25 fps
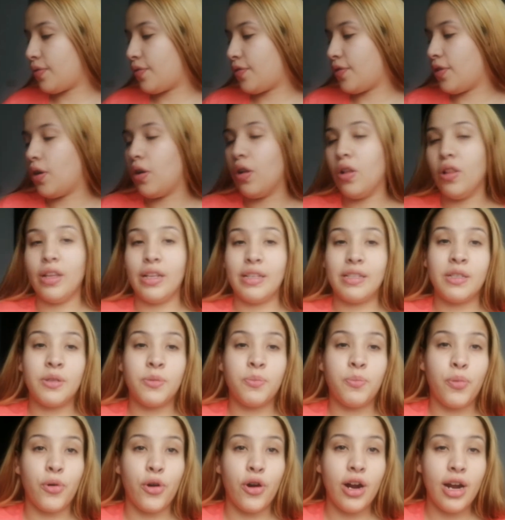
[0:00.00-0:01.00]
of all, let's
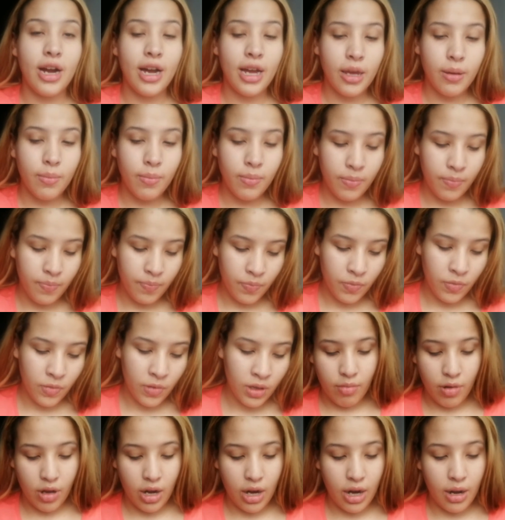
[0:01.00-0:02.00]
prime.
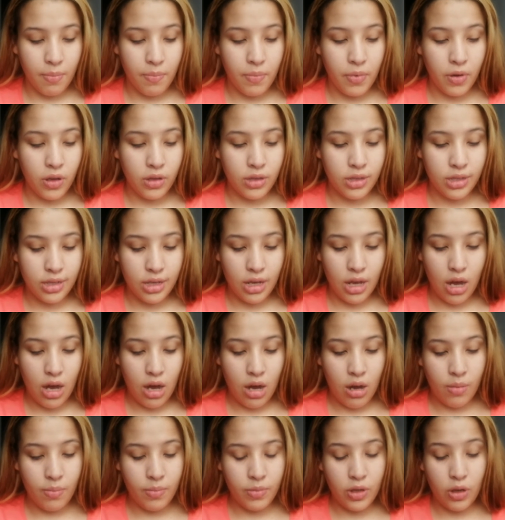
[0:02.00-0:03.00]
I'm gonna put
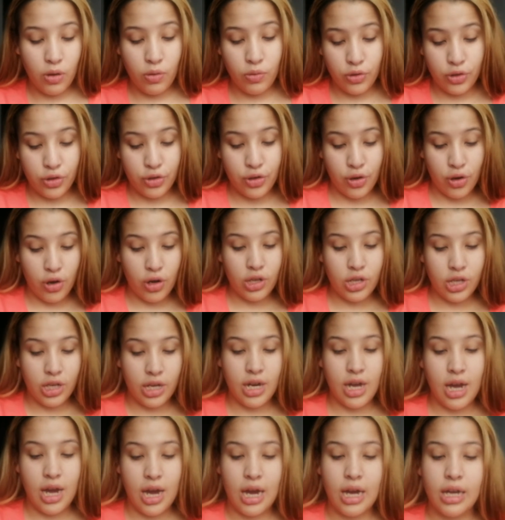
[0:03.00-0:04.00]
some
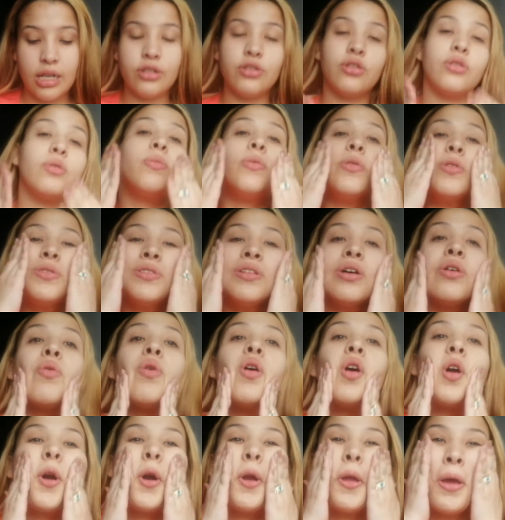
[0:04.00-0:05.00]
Neutrogena Hydro Boost the
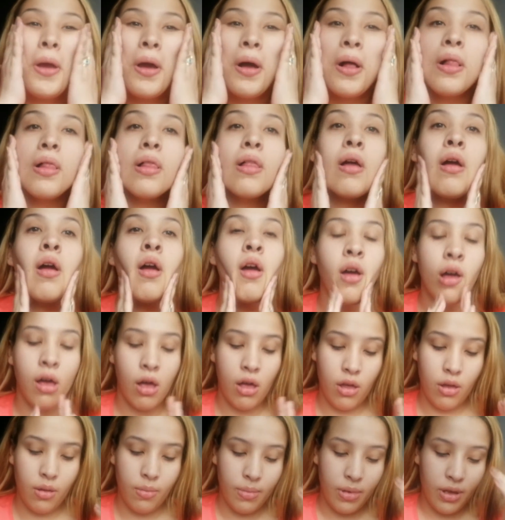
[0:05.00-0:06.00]
Water Gel
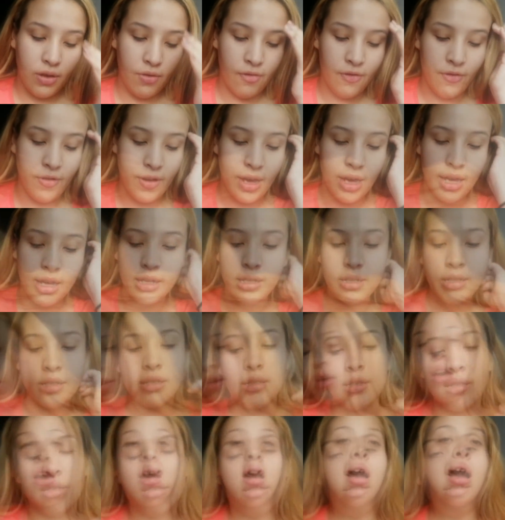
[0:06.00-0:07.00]
on my
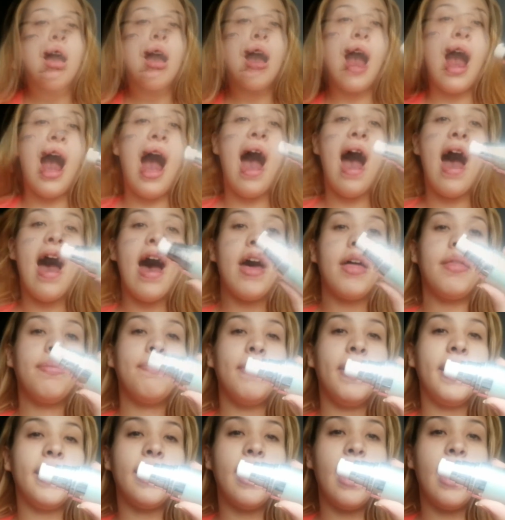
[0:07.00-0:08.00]
face and my